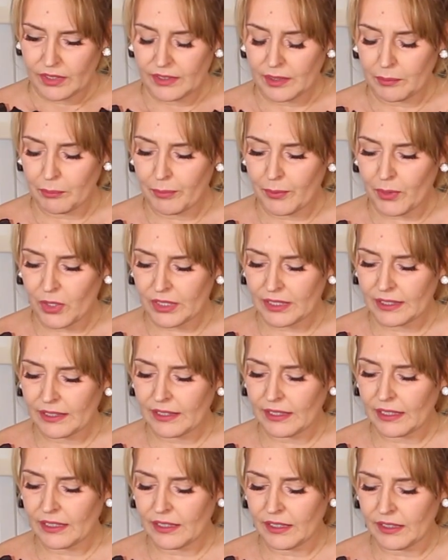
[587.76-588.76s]
The
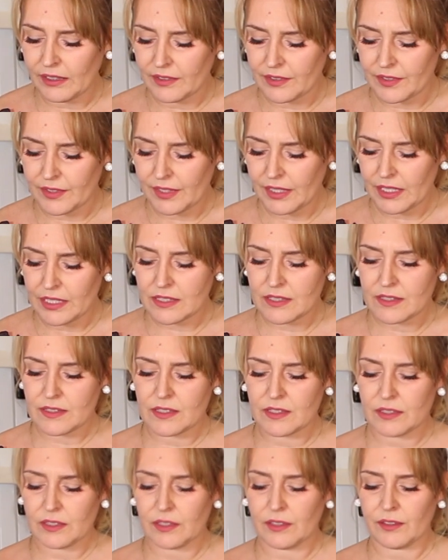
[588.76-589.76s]
important thing here is
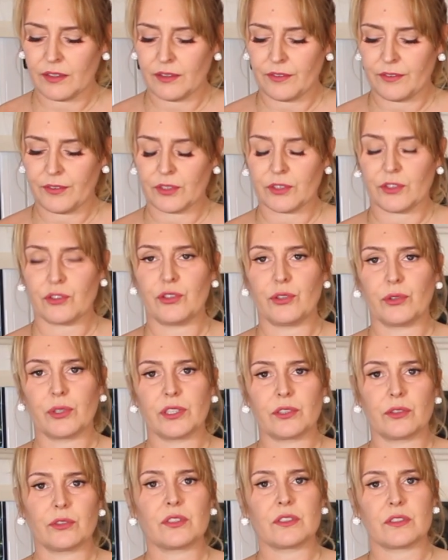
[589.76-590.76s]
for the
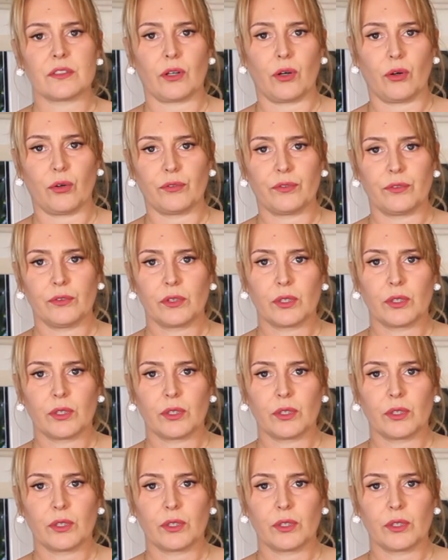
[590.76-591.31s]
sugar to dissolve